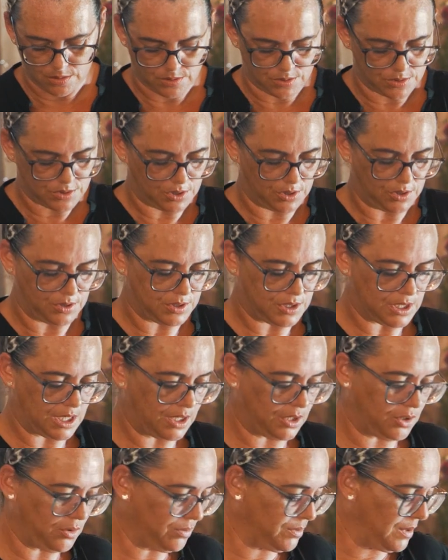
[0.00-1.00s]
So you
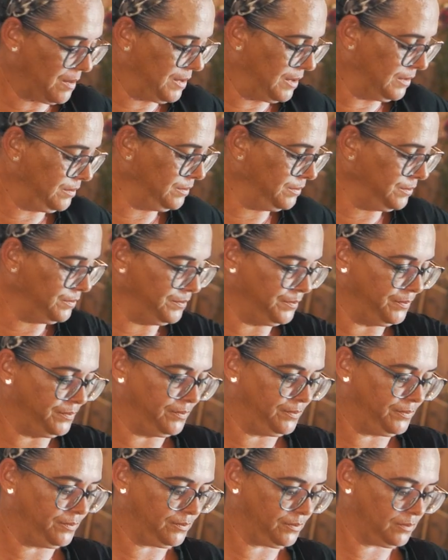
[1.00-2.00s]
take your ribbon,
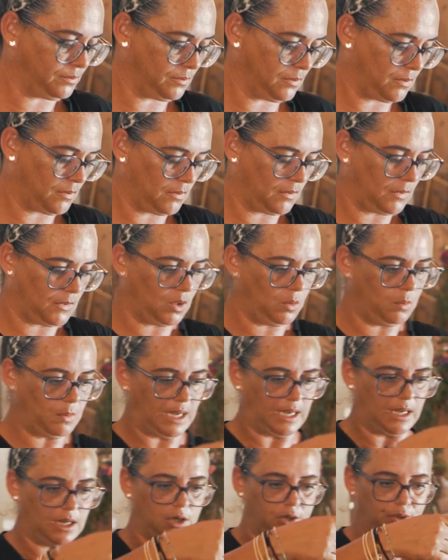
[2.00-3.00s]
you
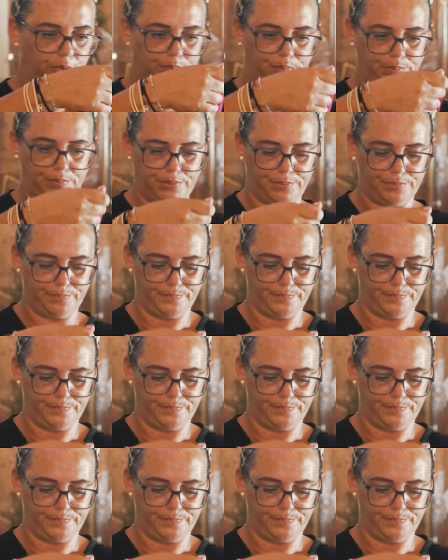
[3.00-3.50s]
make a loop.